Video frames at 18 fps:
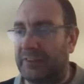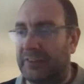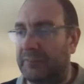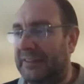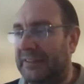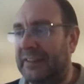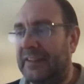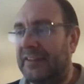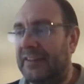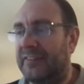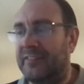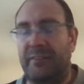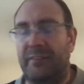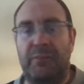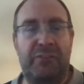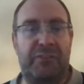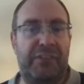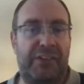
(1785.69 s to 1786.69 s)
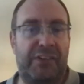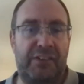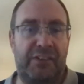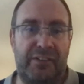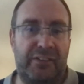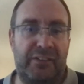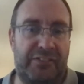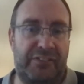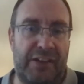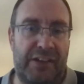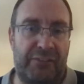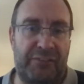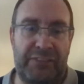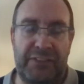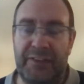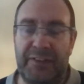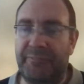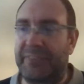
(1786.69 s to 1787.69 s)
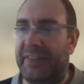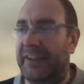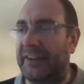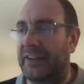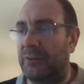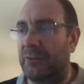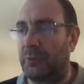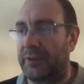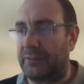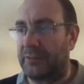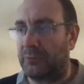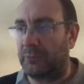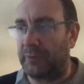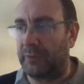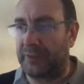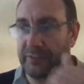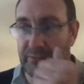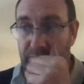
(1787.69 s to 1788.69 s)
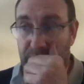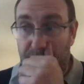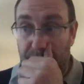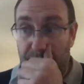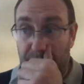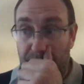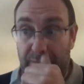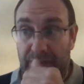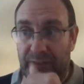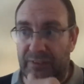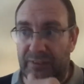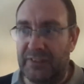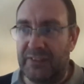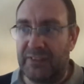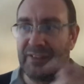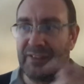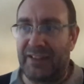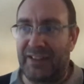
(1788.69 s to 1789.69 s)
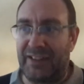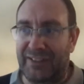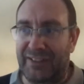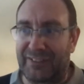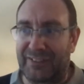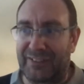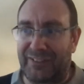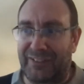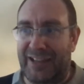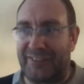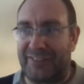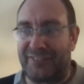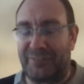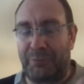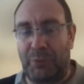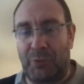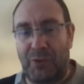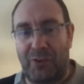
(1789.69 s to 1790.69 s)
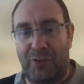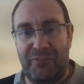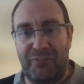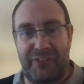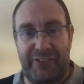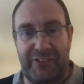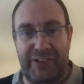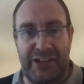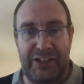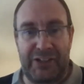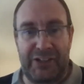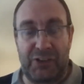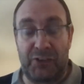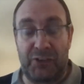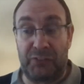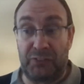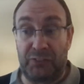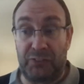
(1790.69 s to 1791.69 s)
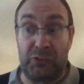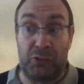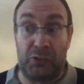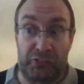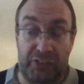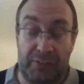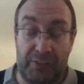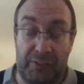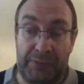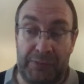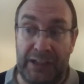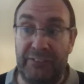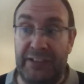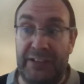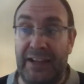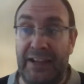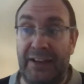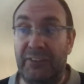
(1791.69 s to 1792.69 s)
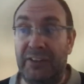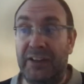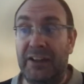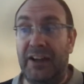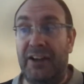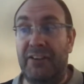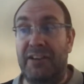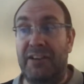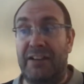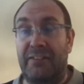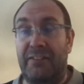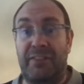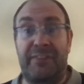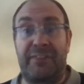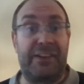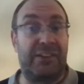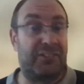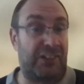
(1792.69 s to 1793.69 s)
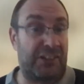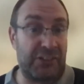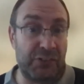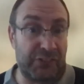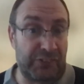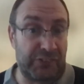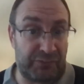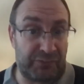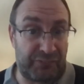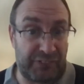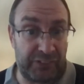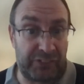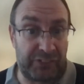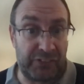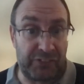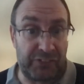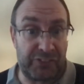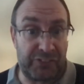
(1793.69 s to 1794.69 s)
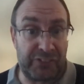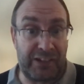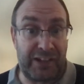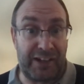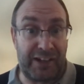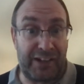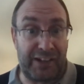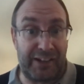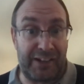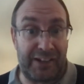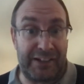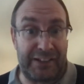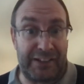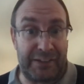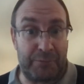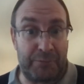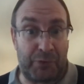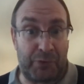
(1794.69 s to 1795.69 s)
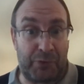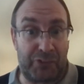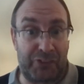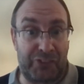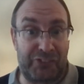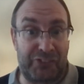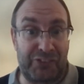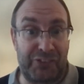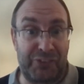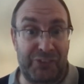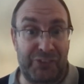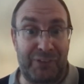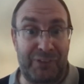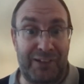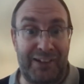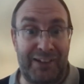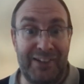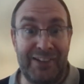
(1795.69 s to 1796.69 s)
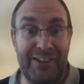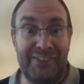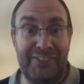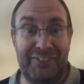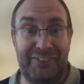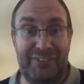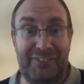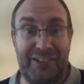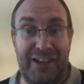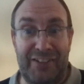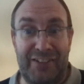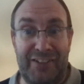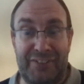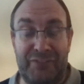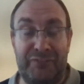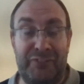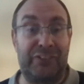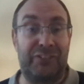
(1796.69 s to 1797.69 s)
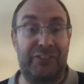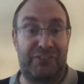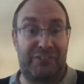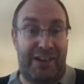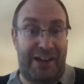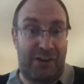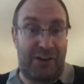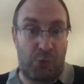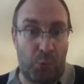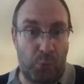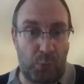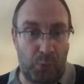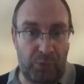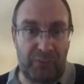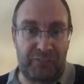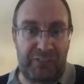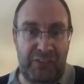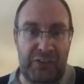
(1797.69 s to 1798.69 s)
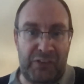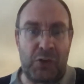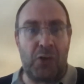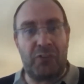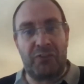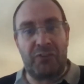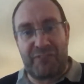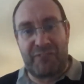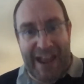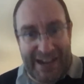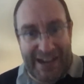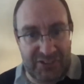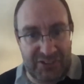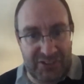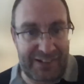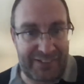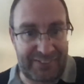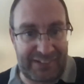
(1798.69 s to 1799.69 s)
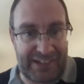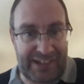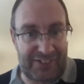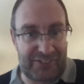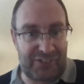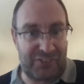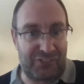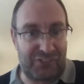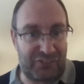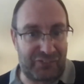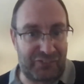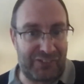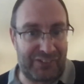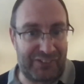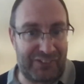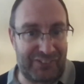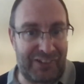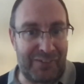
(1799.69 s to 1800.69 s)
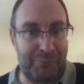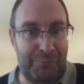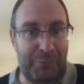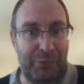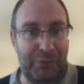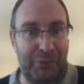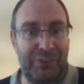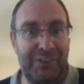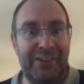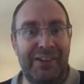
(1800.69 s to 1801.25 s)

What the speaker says: I mean, some of the stuff that I know we were kind of had support on very early on, long time ago now, around things like using filters in the inbox to start to filter out all of the non-VAT transactions, for example.